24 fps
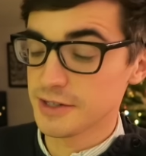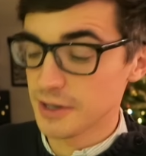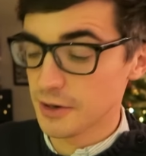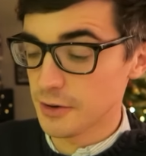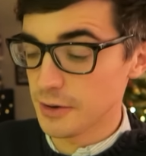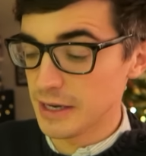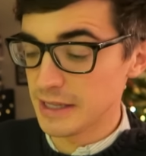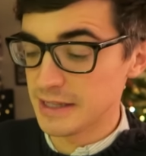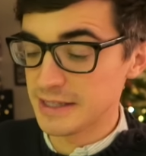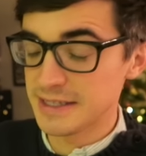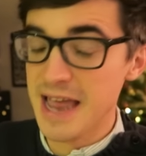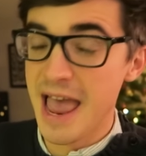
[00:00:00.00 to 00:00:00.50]

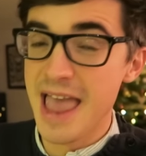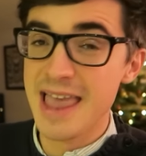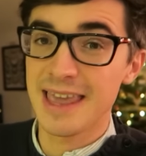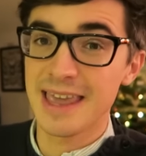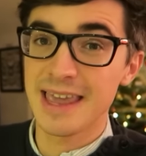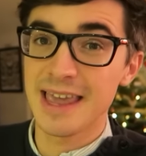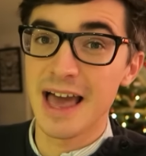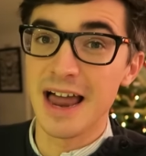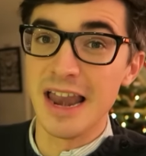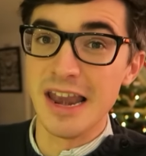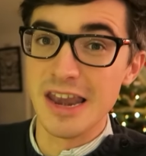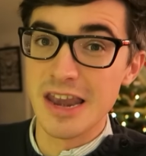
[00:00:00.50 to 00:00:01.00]
so it's
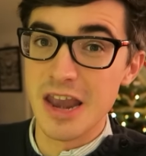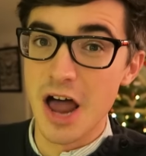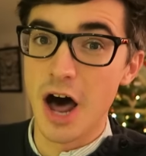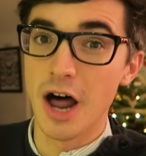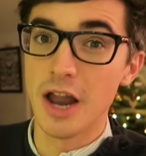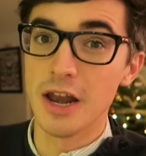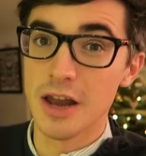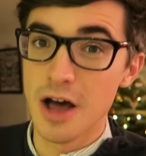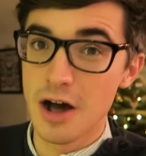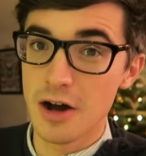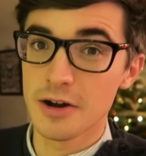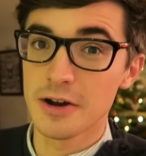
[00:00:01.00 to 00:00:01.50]
taking a
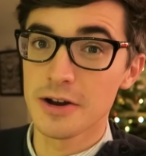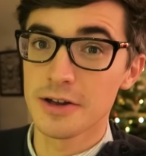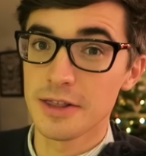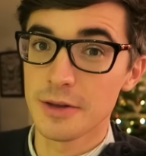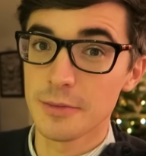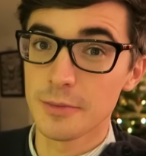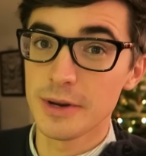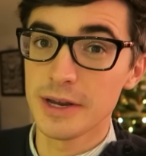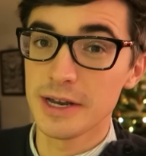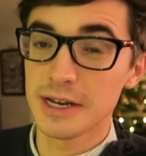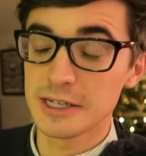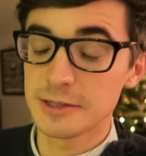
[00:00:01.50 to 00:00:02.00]
lot longer
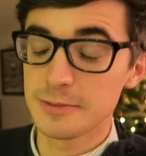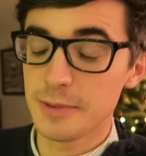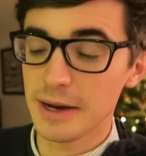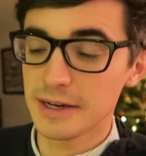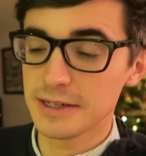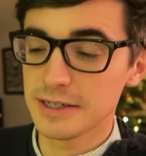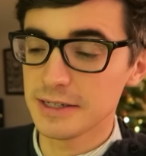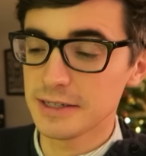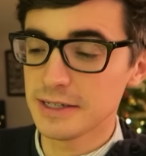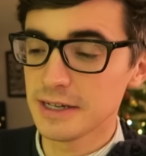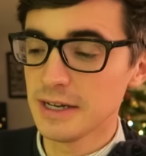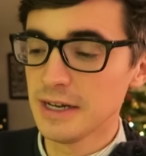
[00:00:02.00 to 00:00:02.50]
than we
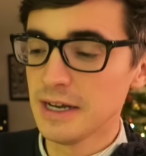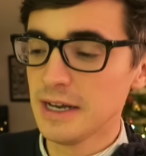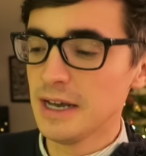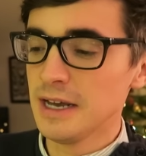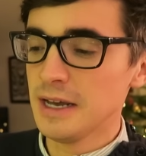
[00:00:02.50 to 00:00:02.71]
expected.